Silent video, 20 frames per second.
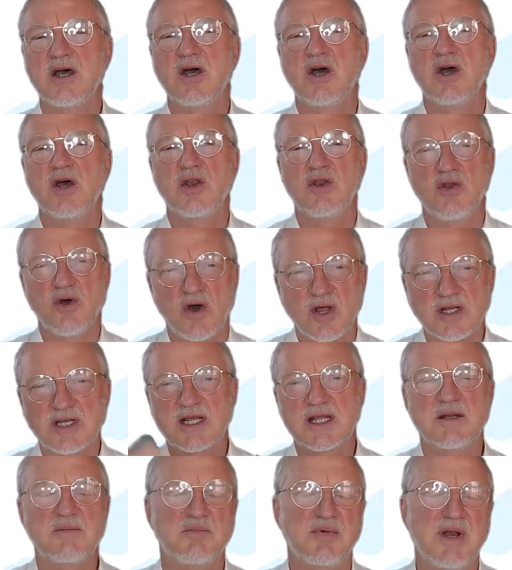not
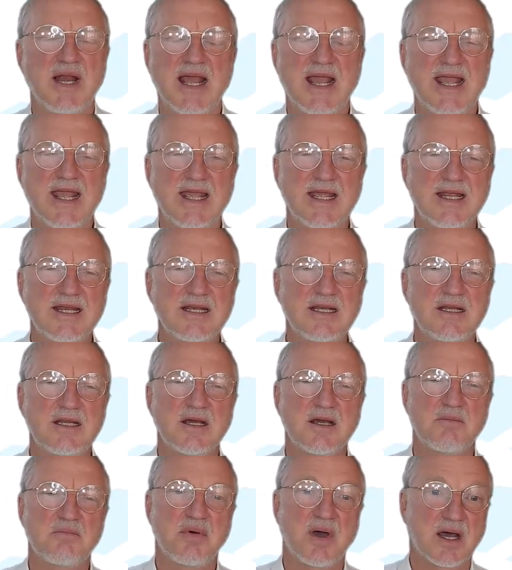in plane
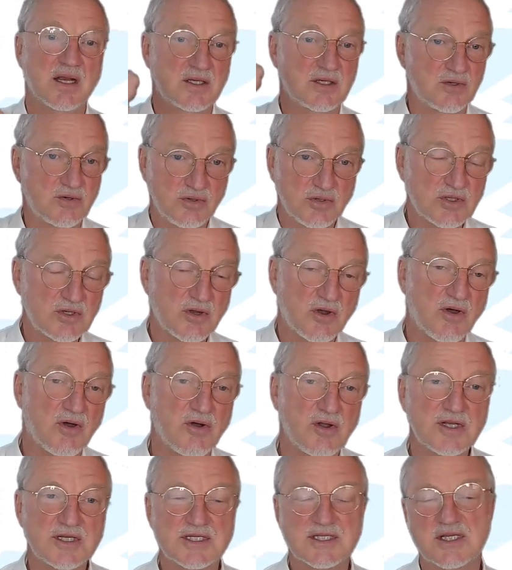but could
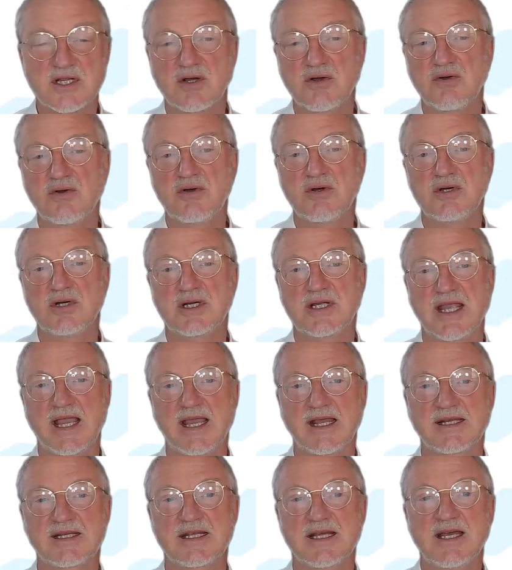also
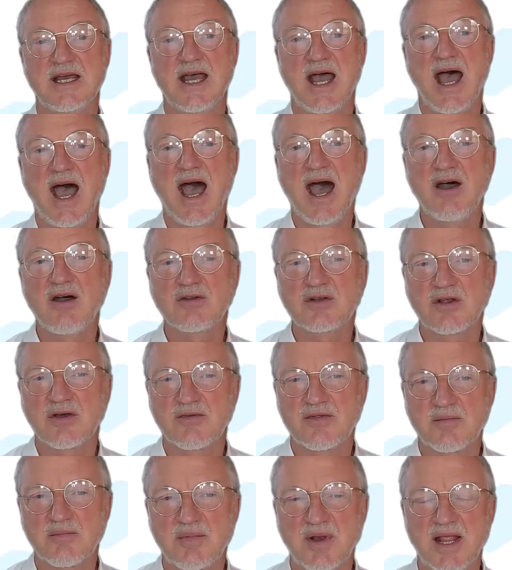get out of
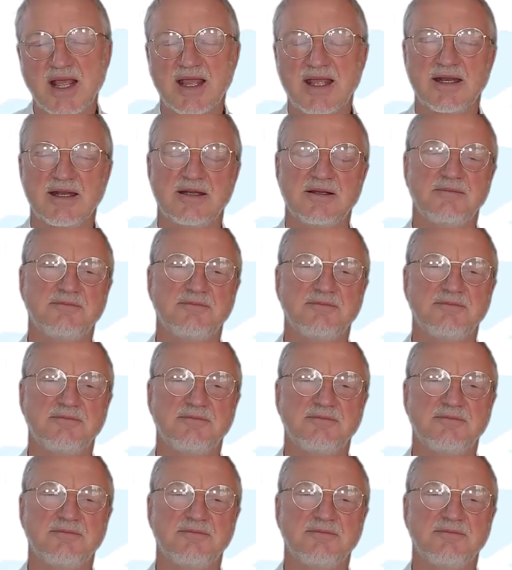the plane.